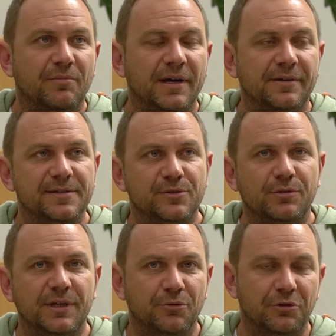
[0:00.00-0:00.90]
-2
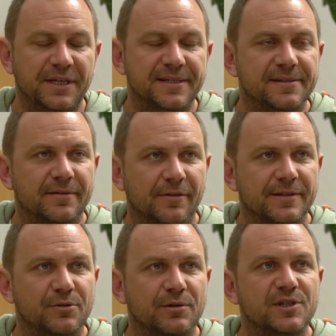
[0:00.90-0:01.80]
degrees.
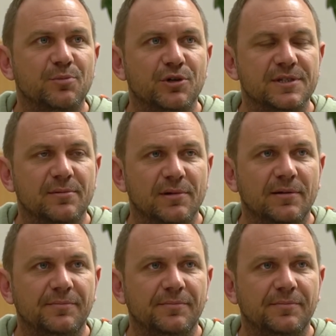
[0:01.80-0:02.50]
That's also possible.